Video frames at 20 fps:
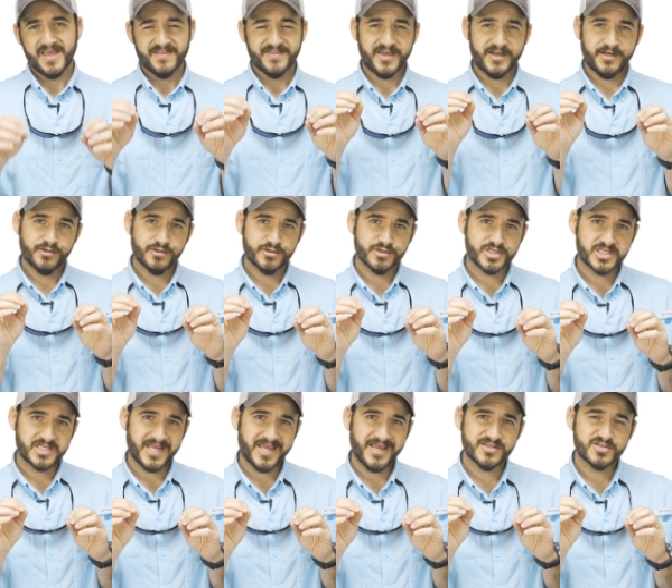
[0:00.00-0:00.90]
that
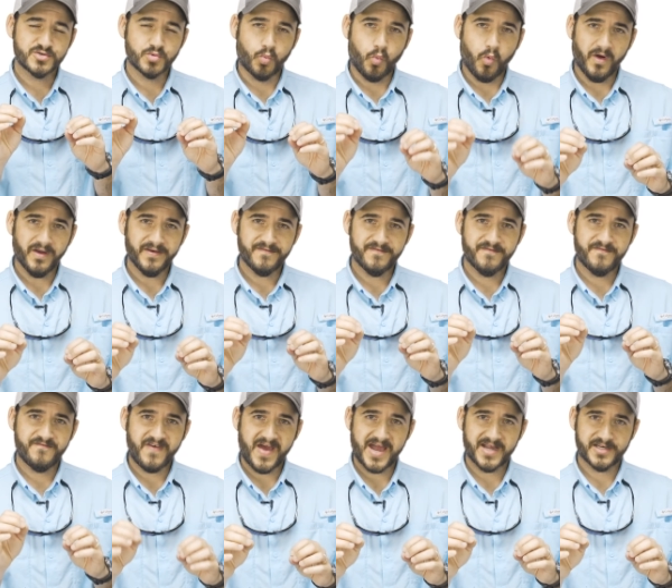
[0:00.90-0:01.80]
understands what
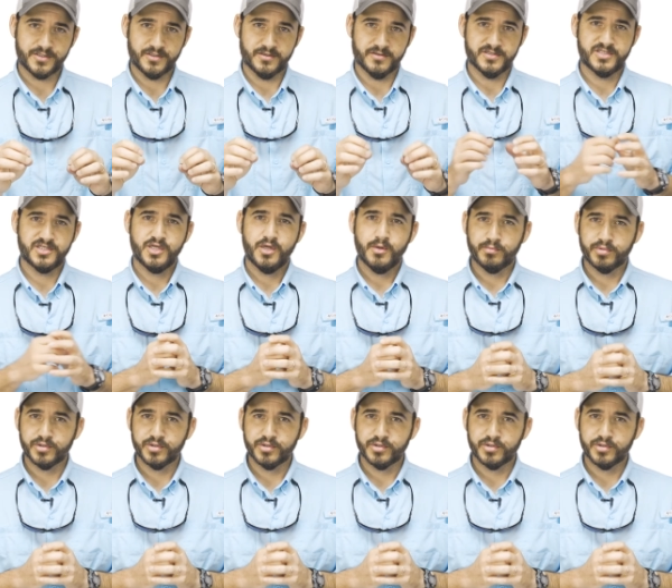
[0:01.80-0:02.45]
factors